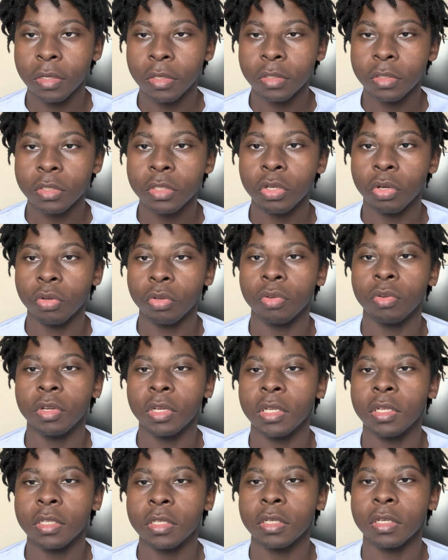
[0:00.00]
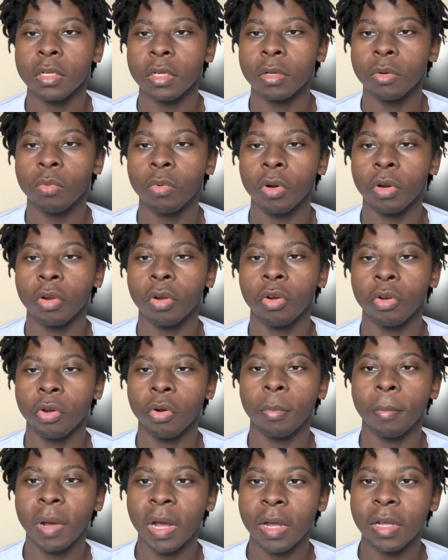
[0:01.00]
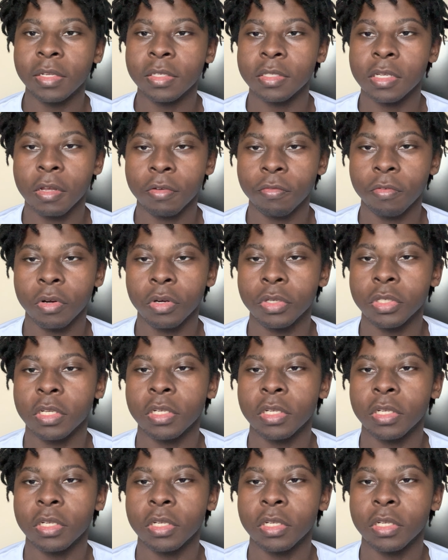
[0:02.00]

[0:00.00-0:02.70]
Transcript: So you need to work on your mindset first.